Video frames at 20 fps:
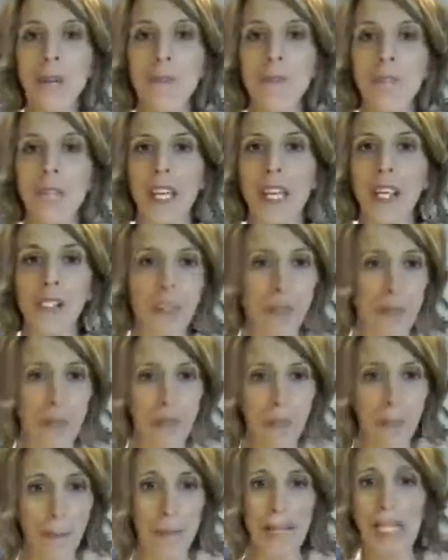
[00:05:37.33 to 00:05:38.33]
It could
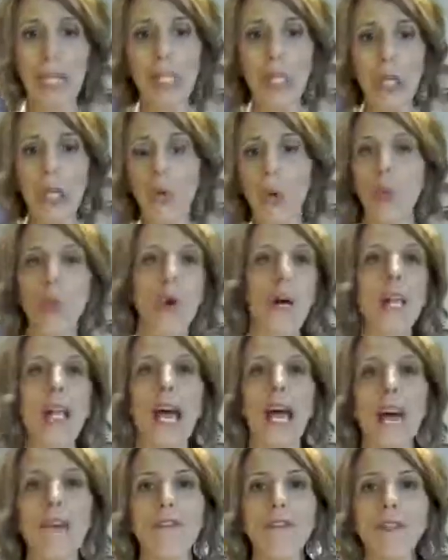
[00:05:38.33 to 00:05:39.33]
be a pillow,
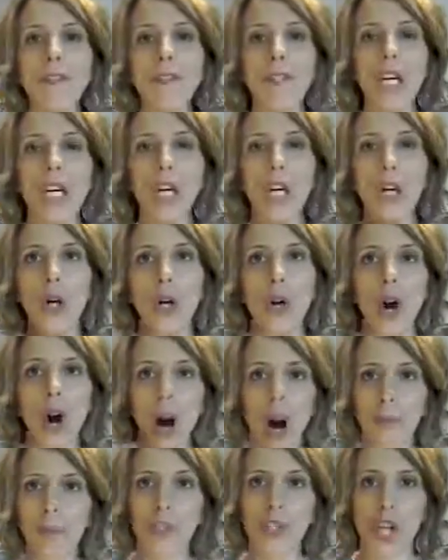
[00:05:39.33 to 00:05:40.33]
whatever
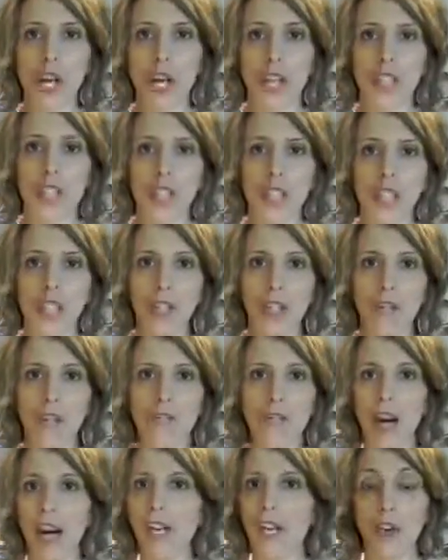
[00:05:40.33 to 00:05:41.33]
object that you
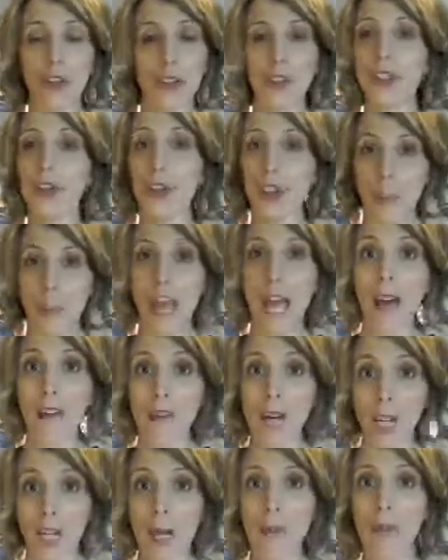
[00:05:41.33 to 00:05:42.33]
find, or you may have
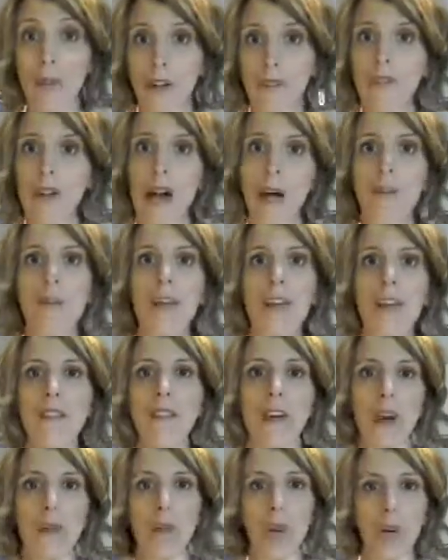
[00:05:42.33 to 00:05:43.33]
a number of them
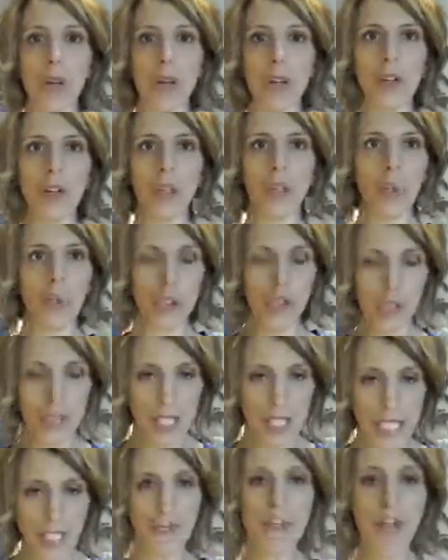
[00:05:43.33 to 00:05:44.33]
that will
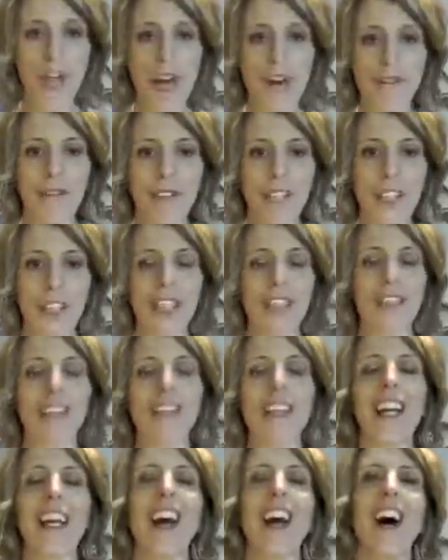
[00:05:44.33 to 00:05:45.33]
just give you that feeling of
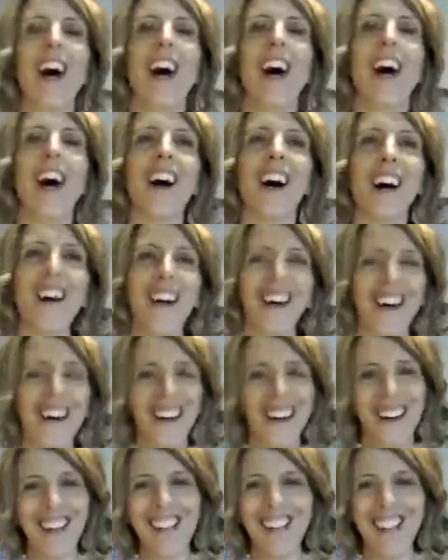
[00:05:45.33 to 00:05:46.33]
like,
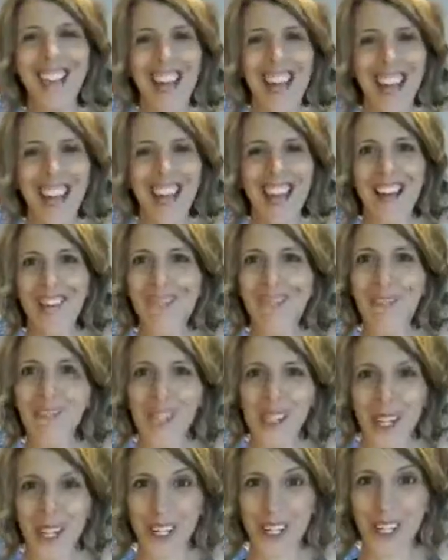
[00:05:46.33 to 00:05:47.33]
yay, I feel
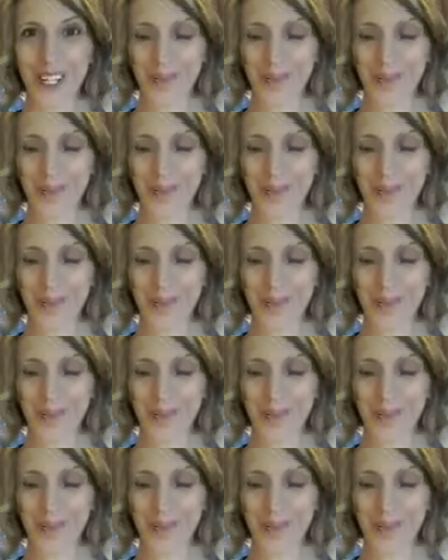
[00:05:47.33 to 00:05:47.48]
good.